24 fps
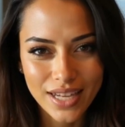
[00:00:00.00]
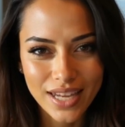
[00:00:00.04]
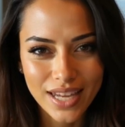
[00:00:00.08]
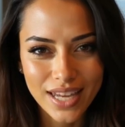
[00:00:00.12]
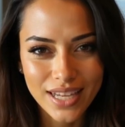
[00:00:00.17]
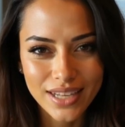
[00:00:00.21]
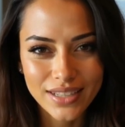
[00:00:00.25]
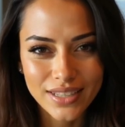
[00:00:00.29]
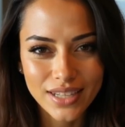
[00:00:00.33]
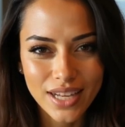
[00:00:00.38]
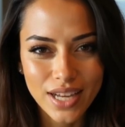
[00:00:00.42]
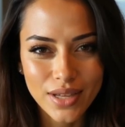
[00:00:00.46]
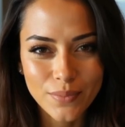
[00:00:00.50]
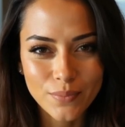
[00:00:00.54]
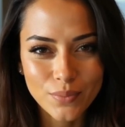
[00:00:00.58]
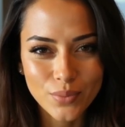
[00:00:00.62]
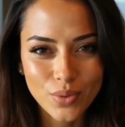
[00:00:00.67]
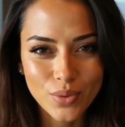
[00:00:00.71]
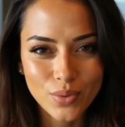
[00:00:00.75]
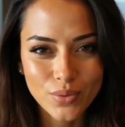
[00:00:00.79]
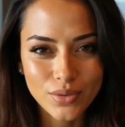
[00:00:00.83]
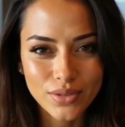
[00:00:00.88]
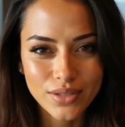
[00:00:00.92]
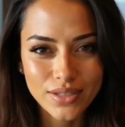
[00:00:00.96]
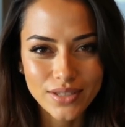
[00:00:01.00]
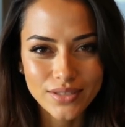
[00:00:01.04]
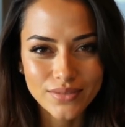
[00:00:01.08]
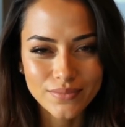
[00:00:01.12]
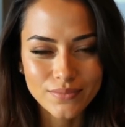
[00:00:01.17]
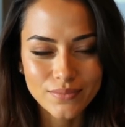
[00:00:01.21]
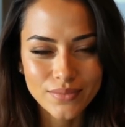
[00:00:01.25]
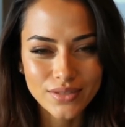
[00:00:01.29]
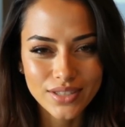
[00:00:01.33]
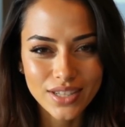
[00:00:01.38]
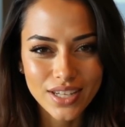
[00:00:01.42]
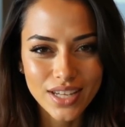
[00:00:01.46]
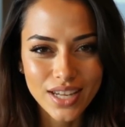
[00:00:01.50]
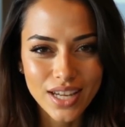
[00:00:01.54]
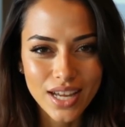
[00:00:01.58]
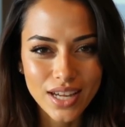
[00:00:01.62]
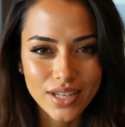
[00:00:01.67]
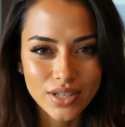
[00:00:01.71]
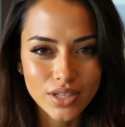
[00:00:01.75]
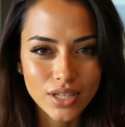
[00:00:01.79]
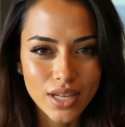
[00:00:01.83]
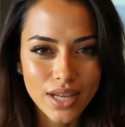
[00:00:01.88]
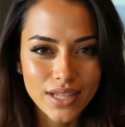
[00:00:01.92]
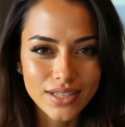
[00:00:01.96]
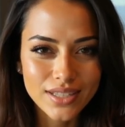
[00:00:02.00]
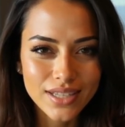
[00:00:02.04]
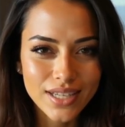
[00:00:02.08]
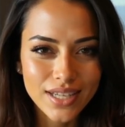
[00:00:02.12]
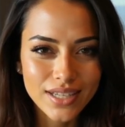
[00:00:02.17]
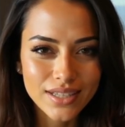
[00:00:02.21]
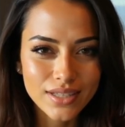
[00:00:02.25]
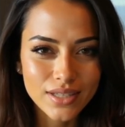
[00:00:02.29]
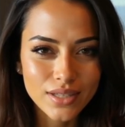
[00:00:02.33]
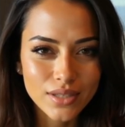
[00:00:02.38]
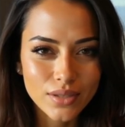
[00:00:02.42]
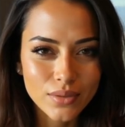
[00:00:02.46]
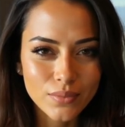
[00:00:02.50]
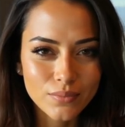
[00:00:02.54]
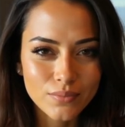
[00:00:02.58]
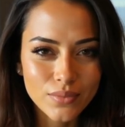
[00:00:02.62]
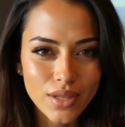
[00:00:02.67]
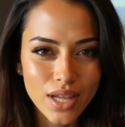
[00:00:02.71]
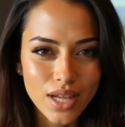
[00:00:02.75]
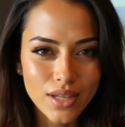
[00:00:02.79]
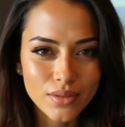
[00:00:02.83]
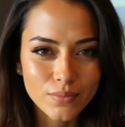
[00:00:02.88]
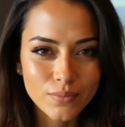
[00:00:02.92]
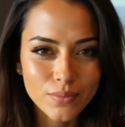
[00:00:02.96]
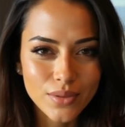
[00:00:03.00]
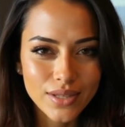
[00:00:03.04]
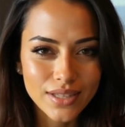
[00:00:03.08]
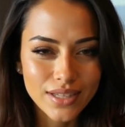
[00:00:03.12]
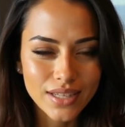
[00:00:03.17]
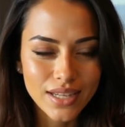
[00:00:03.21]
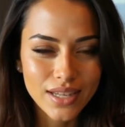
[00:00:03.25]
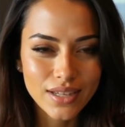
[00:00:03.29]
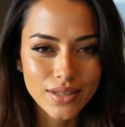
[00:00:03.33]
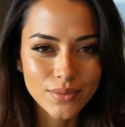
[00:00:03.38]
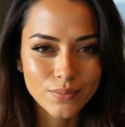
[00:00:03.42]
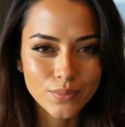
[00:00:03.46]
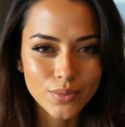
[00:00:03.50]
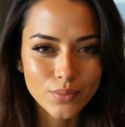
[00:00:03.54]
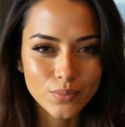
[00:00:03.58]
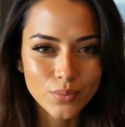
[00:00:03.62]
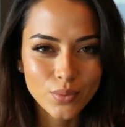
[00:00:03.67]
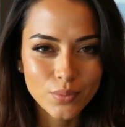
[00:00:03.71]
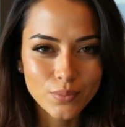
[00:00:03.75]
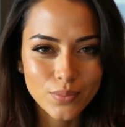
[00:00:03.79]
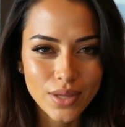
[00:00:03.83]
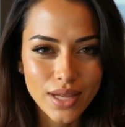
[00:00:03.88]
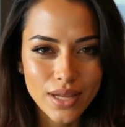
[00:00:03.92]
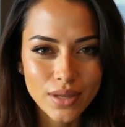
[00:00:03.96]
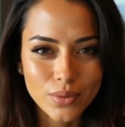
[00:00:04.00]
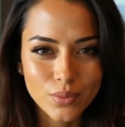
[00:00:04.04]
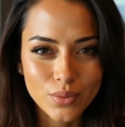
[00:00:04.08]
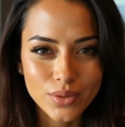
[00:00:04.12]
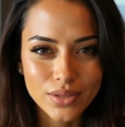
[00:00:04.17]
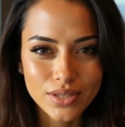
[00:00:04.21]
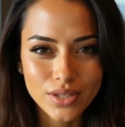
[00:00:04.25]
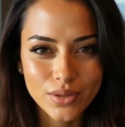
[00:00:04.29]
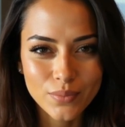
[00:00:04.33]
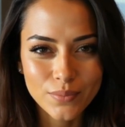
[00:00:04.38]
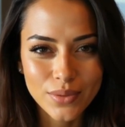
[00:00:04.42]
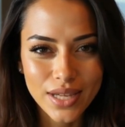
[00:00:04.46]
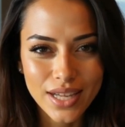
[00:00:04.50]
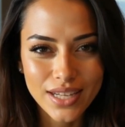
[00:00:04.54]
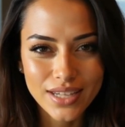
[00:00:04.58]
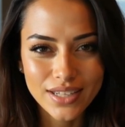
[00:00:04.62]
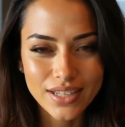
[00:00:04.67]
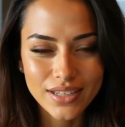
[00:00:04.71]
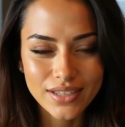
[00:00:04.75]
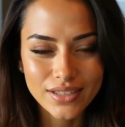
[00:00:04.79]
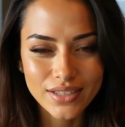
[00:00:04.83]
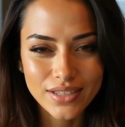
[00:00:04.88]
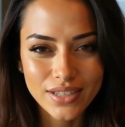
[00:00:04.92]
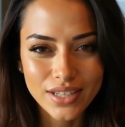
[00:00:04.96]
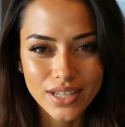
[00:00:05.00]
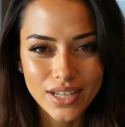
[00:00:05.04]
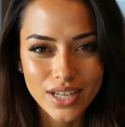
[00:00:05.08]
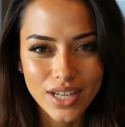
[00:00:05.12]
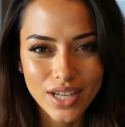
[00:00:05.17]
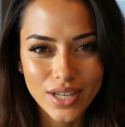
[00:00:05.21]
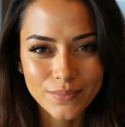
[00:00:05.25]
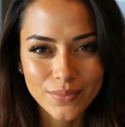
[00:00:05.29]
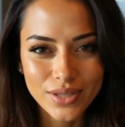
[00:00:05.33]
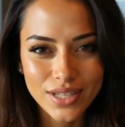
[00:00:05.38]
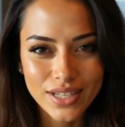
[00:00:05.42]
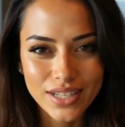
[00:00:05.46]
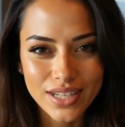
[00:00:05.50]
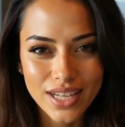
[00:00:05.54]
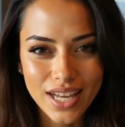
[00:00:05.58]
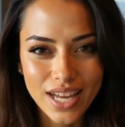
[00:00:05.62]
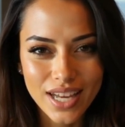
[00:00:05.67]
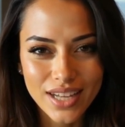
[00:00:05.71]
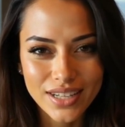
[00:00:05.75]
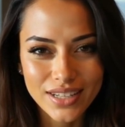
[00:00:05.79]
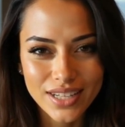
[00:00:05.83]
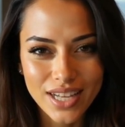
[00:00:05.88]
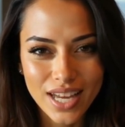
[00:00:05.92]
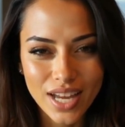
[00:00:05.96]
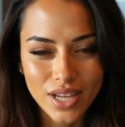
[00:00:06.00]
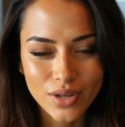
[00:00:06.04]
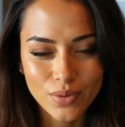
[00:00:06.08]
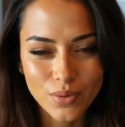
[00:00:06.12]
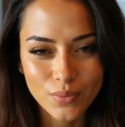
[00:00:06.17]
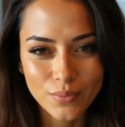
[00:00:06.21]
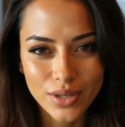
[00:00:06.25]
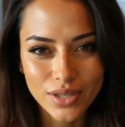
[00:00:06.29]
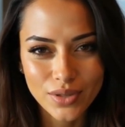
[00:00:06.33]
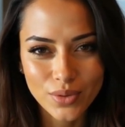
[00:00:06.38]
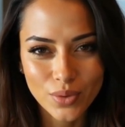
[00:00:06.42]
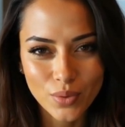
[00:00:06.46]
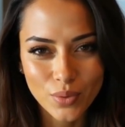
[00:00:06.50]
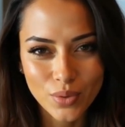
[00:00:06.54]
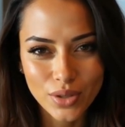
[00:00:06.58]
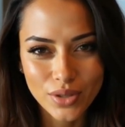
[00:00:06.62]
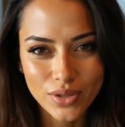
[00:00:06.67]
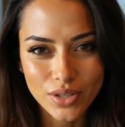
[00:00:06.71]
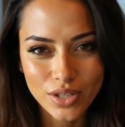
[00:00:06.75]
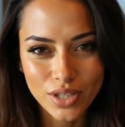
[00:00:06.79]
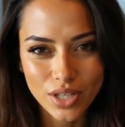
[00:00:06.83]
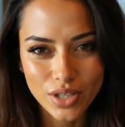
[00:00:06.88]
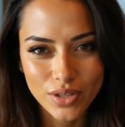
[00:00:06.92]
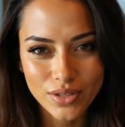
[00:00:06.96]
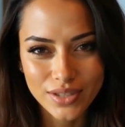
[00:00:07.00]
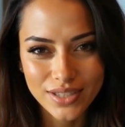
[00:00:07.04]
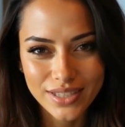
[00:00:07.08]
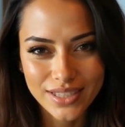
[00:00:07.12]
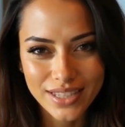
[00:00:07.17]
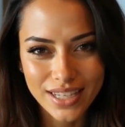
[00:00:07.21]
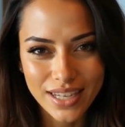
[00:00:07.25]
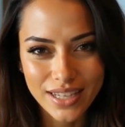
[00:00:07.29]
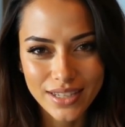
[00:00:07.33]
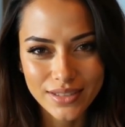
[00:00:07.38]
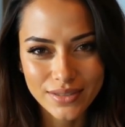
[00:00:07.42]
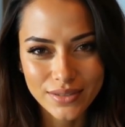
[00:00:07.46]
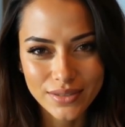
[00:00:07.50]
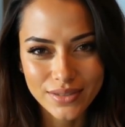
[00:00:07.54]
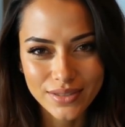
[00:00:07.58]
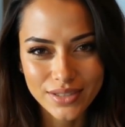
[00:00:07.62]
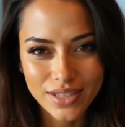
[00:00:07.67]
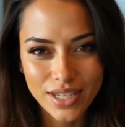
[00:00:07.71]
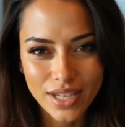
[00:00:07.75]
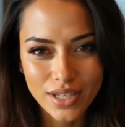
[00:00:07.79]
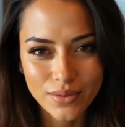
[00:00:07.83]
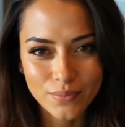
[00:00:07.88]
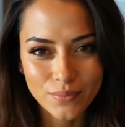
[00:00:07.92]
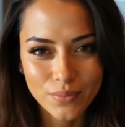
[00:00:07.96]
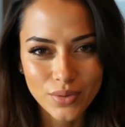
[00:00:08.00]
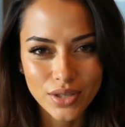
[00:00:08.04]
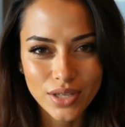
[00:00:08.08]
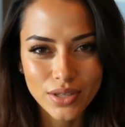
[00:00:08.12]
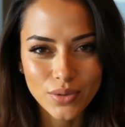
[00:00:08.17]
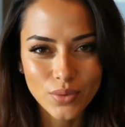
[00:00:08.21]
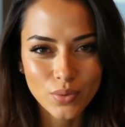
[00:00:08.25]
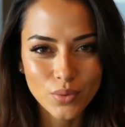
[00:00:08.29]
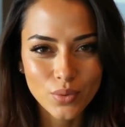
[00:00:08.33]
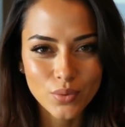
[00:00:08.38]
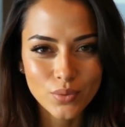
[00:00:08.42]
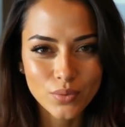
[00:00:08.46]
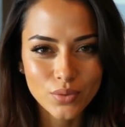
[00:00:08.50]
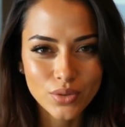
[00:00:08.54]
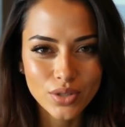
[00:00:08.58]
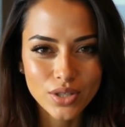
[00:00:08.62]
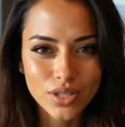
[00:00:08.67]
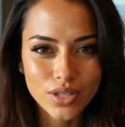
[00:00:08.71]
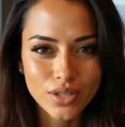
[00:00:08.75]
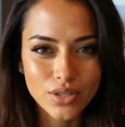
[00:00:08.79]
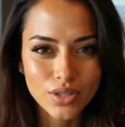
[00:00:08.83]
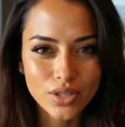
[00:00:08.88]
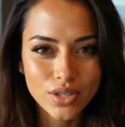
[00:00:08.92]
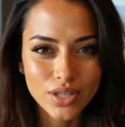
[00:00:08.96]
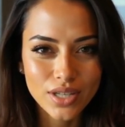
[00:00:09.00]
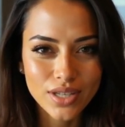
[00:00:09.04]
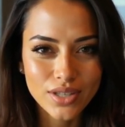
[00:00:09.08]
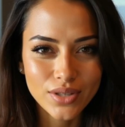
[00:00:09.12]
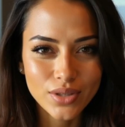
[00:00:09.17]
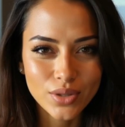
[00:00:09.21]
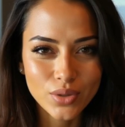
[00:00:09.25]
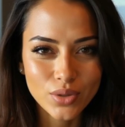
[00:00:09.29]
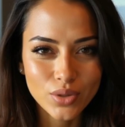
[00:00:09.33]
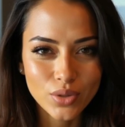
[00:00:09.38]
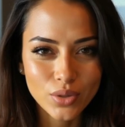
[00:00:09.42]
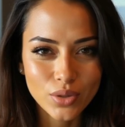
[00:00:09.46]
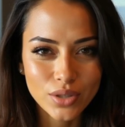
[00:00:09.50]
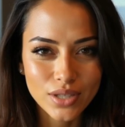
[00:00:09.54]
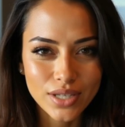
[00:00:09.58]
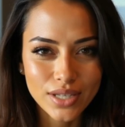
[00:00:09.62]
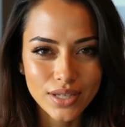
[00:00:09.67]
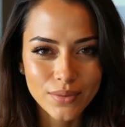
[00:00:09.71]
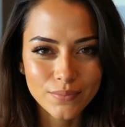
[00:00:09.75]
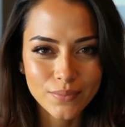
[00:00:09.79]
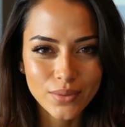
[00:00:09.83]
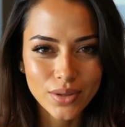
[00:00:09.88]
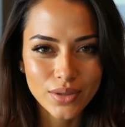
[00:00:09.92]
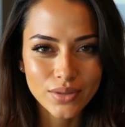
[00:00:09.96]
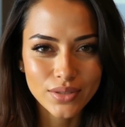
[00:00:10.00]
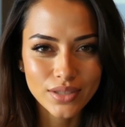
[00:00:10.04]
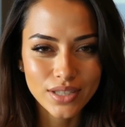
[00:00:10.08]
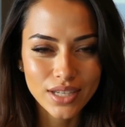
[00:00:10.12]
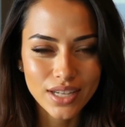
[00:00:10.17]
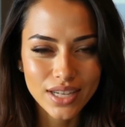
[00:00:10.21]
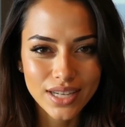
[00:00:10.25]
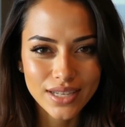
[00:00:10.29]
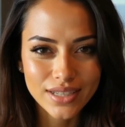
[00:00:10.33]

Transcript: Examples: a checklist, 5 mistakes people make with their money, a mini guide, how to make $200 a day, a free tool, cheat sheet, or short ebook.